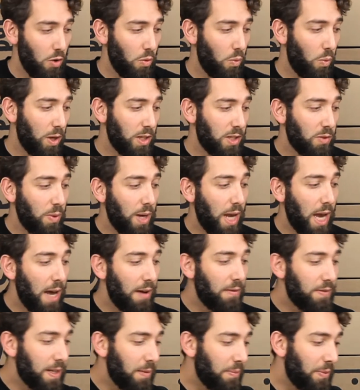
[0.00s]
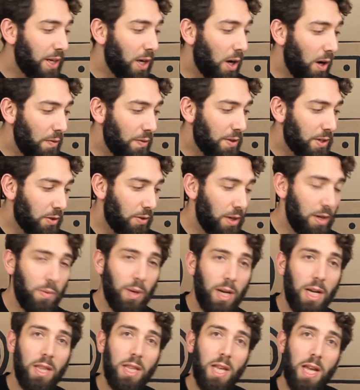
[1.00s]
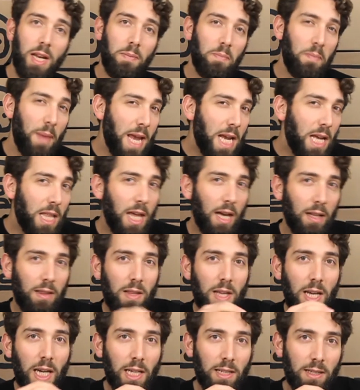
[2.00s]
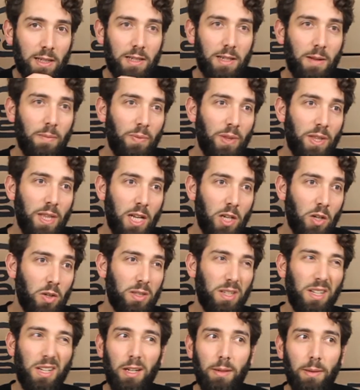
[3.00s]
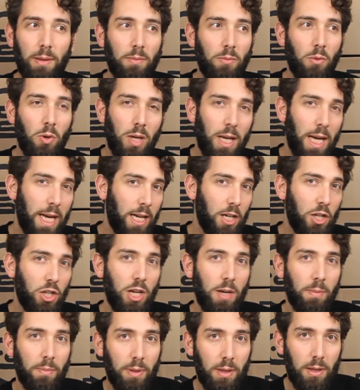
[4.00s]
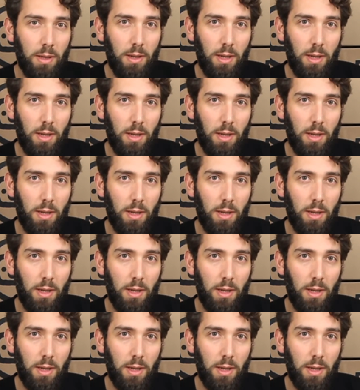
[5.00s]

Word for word: Once we have something on the screen, we can then make that thing into something that looks a little bit more like a ship,